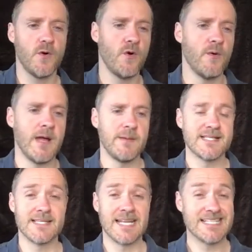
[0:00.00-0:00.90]
or maybe
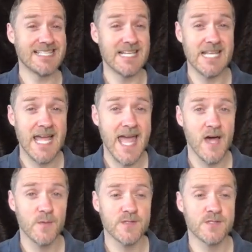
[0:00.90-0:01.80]
it's a nicer
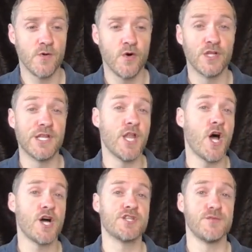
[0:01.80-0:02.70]
layout, or
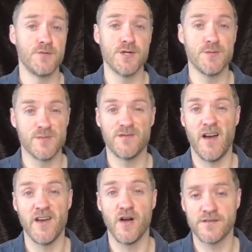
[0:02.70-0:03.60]
larger rooms
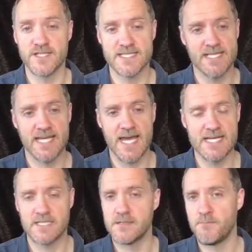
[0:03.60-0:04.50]
very often is the
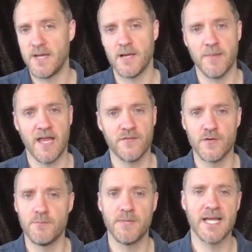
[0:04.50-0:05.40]
case. Bigger
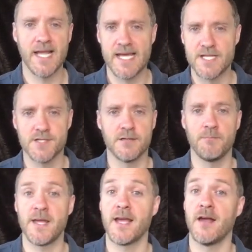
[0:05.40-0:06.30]
bathroom, bigger kitchen,
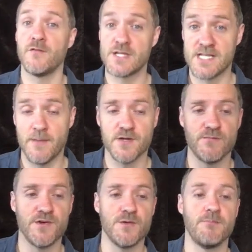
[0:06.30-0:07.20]
bigger
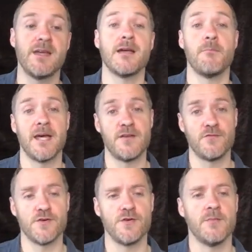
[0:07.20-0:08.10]
reception room, bigger
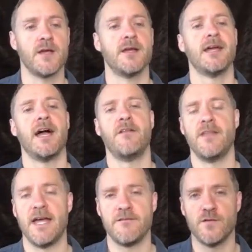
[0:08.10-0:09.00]
bedroom, and
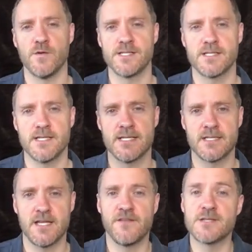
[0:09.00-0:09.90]
therefore if
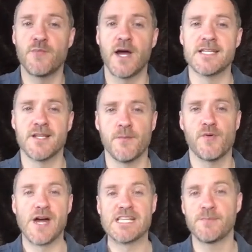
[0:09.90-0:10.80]
it's priced on a
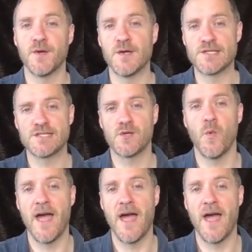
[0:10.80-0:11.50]
price per square